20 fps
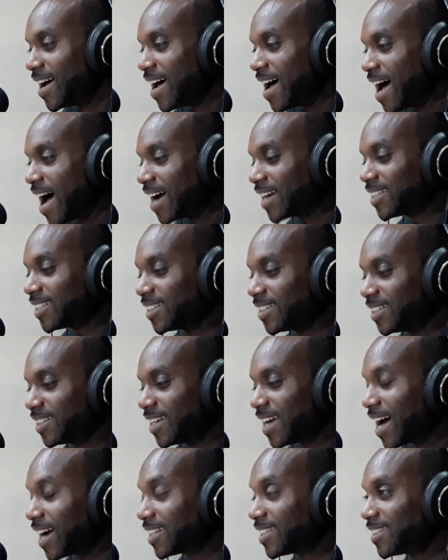actually,
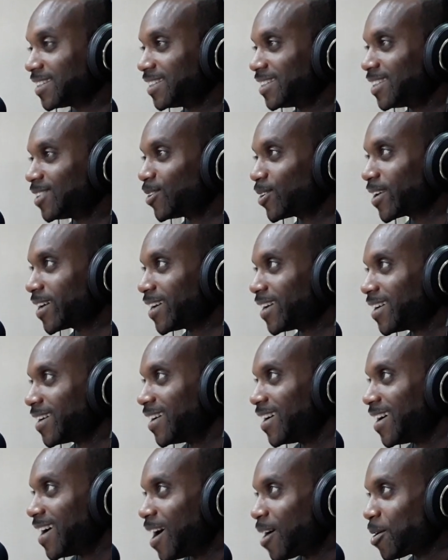okay,
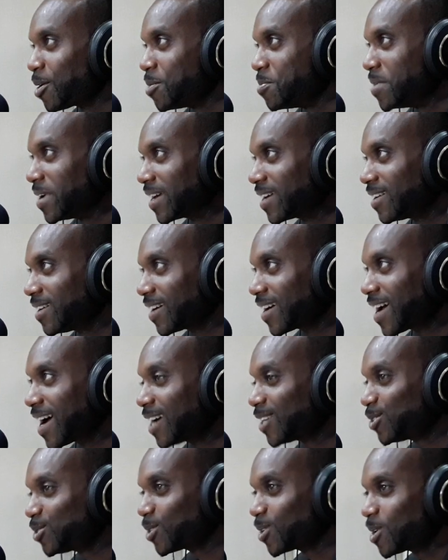I'm going to make it a
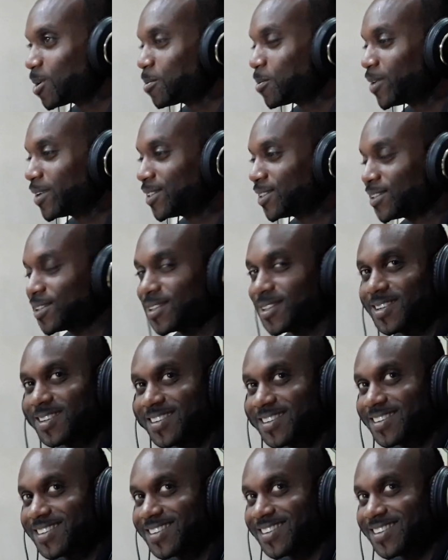Cashflow Club question.